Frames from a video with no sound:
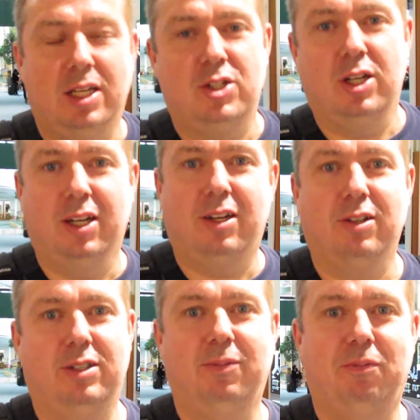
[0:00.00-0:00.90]
at you like
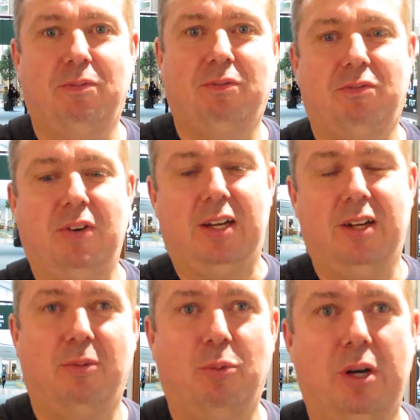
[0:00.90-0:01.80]
you're some
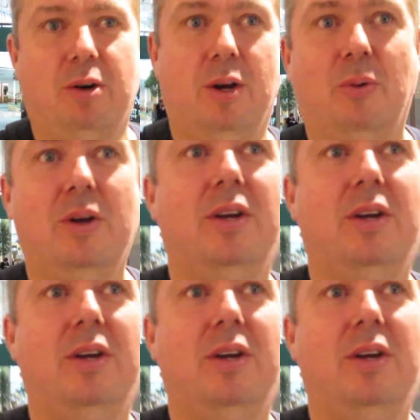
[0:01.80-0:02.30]
freaking weirdo.